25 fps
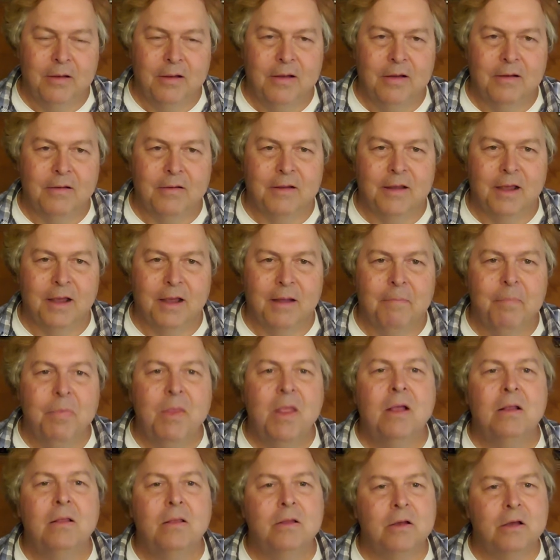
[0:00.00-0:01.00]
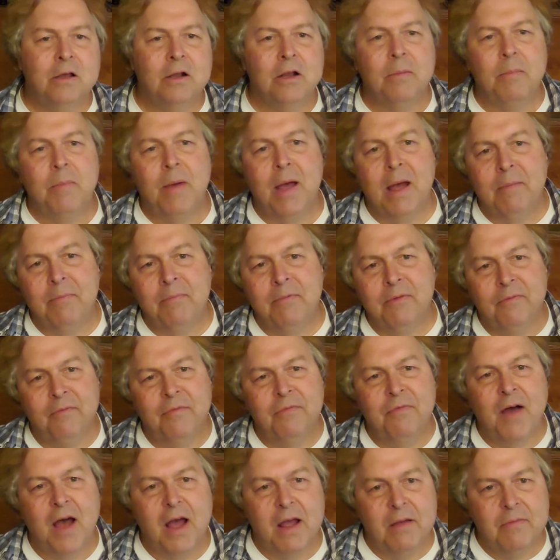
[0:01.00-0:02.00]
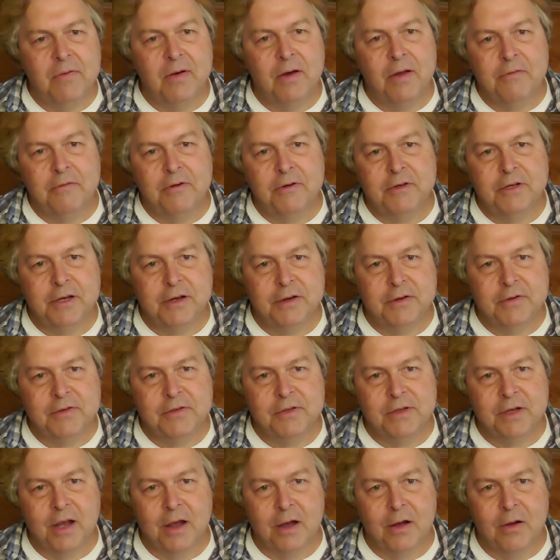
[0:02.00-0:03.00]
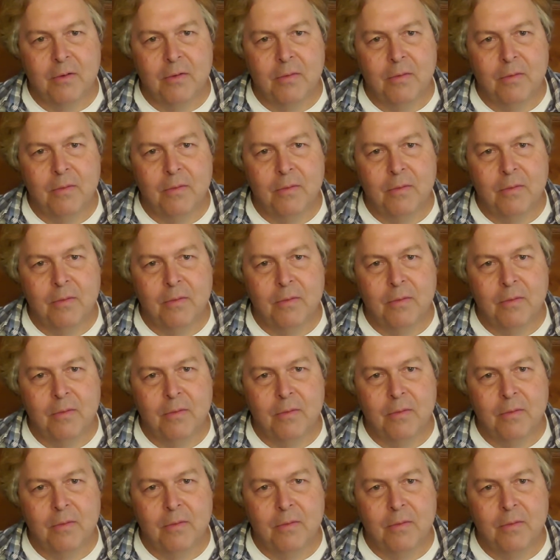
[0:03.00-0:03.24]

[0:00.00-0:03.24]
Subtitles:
Okay, look at a map from 500 years ago